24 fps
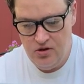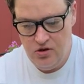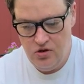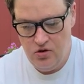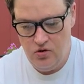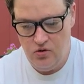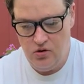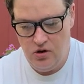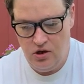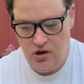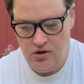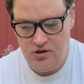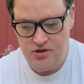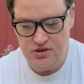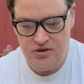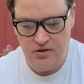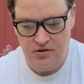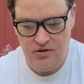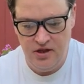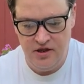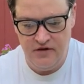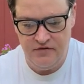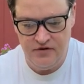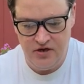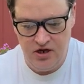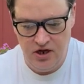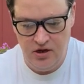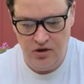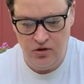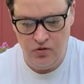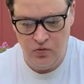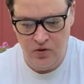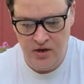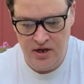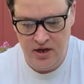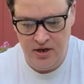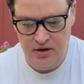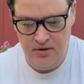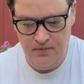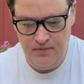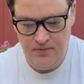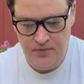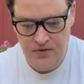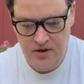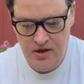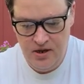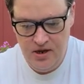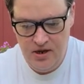who also loves Halloween,
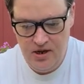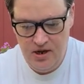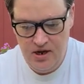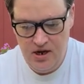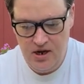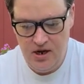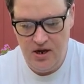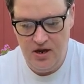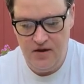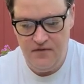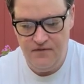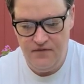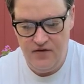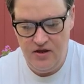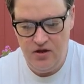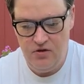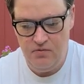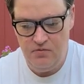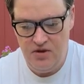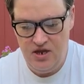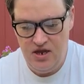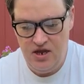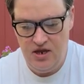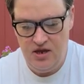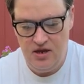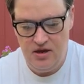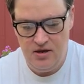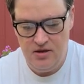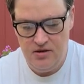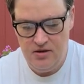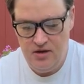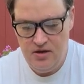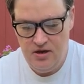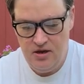and I found me a